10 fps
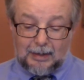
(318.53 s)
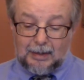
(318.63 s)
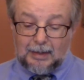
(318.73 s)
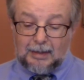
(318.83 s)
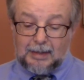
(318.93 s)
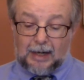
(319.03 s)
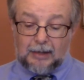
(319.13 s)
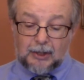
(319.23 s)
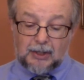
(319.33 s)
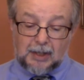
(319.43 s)
Now,
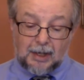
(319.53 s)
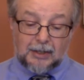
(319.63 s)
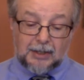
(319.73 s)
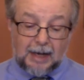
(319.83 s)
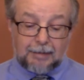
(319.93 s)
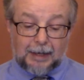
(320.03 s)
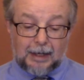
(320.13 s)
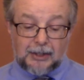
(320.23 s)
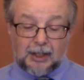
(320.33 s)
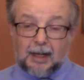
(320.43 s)
the Star
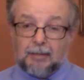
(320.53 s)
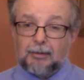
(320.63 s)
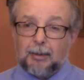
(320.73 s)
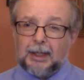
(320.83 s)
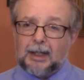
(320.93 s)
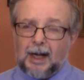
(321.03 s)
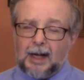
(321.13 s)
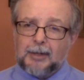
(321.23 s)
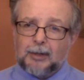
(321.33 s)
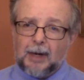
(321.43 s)
Sapphires came from a
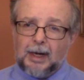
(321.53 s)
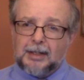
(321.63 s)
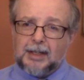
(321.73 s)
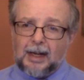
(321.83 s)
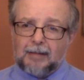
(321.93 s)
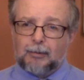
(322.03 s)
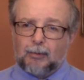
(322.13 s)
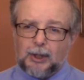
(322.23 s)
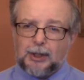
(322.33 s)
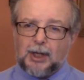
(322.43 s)
common race, half of
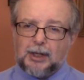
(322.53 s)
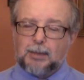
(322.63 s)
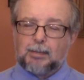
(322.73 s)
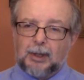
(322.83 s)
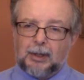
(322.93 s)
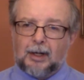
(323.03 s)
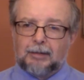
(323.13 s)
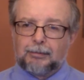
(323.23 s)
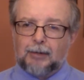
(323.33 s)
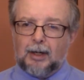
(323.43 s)
which they split
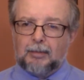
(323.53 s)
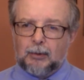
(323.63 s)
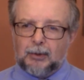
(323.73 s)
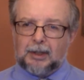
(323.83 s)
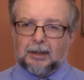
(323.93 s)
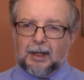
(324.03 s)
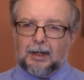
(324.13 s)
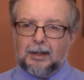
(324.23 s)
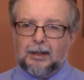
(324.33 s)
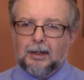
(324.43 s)
off from, who
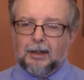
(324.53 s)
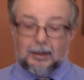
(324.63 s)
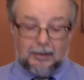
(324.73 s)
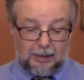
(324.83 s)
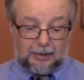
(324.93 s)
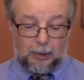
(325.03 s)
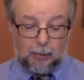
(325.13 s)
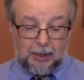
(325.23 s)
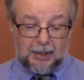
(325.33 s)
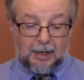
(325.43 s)
declared that they
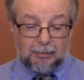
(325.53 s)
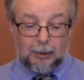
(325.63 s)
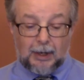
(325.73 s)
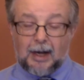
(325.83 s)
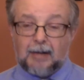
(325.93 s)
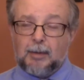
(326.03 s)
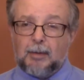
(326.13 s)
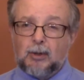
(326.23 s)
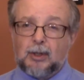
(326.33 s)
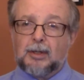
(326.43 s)
would never have
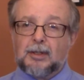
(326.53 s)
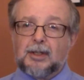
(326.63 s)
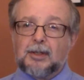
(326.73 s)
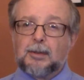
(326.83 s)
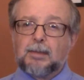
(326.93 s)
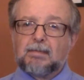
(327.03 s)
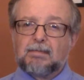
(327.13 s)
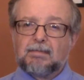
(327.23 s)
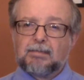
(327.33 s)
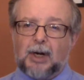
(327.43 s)
emotions as
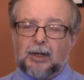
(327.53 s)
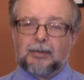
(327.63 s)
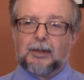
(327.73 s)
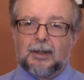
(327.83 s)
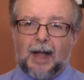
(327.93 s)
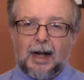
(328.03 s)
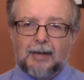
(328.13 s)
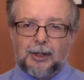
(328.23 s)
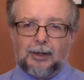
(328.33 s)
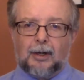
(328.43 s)
part of their lives
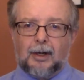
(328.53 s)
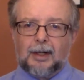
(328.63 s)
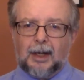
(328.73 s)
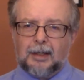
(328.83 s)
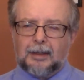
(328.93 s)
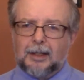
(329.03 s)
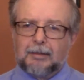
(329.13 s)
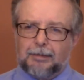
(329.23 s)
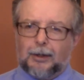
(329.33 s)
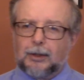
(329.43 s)
at all, kind of like
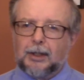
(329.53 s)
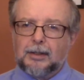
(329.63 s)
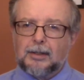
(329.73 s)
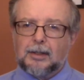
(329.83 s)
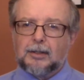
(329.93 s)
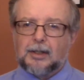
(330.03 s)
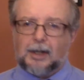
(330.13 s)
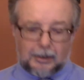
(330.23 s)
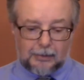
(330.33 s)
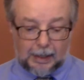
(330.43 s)
Vulcans in
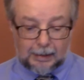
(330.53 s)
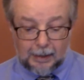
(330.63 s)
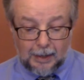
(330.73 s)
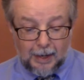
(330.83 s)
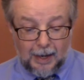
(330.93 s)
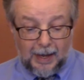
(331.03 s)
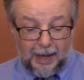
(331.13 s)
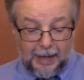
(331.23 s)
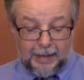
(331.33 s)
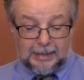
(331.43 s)
Star Trek.
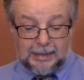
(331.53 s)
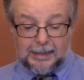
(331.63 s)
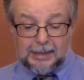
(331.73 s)
And